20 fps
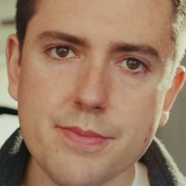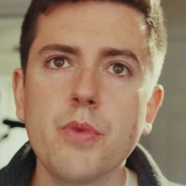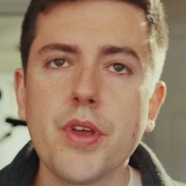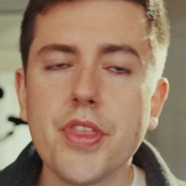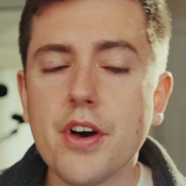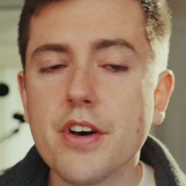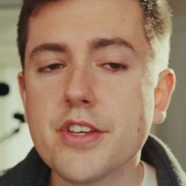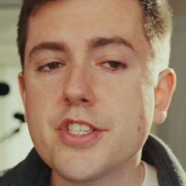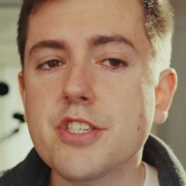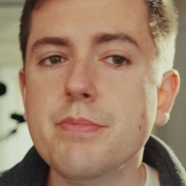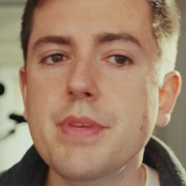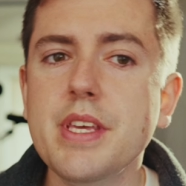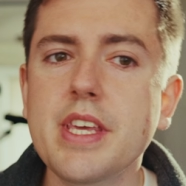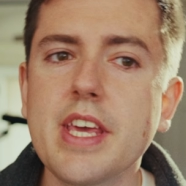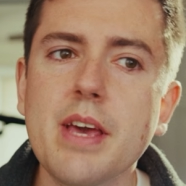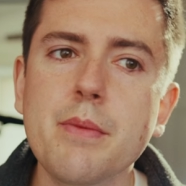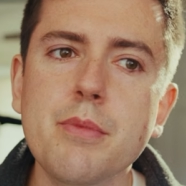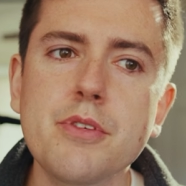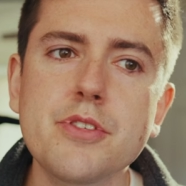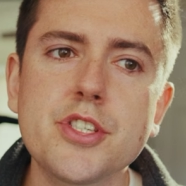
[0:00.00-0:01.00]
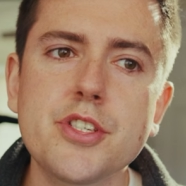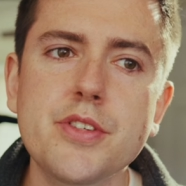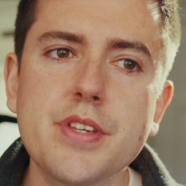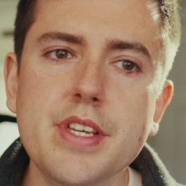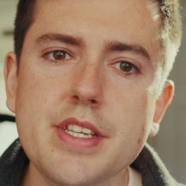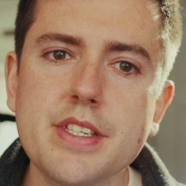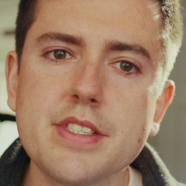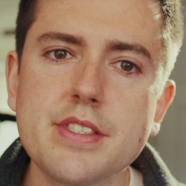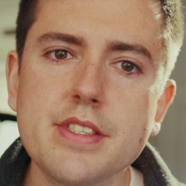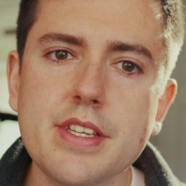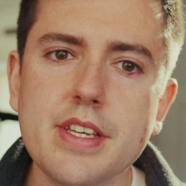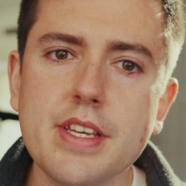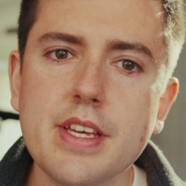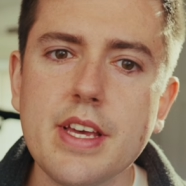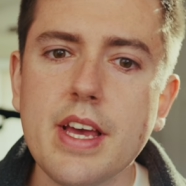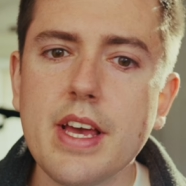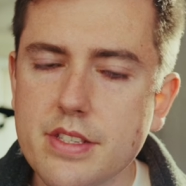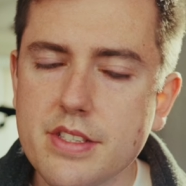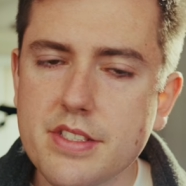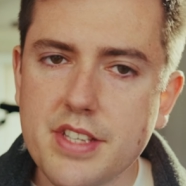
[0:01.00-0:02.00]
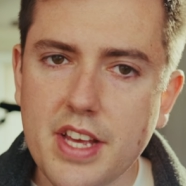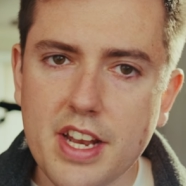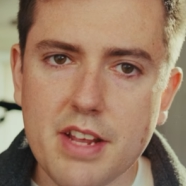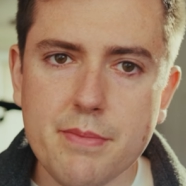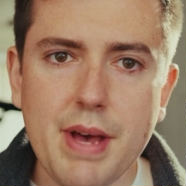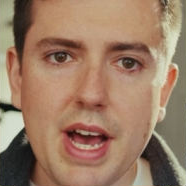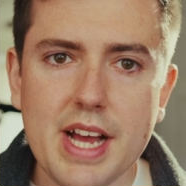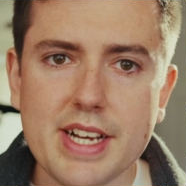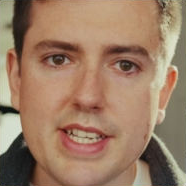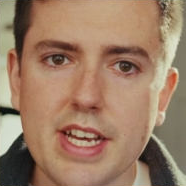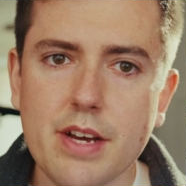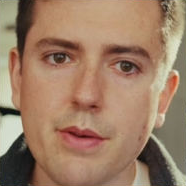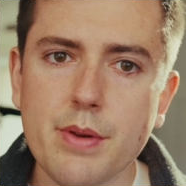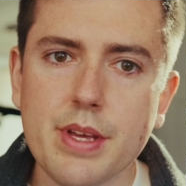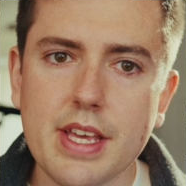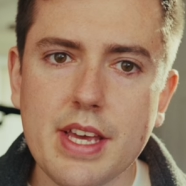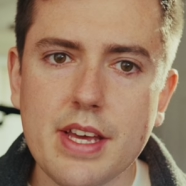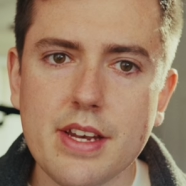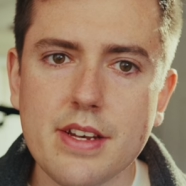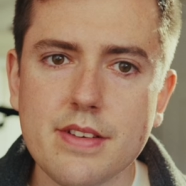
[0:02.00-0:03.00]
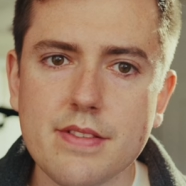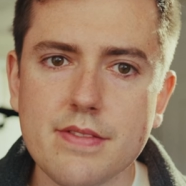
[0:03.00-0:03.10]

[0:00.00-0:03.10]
with also being able to easily set it back down again.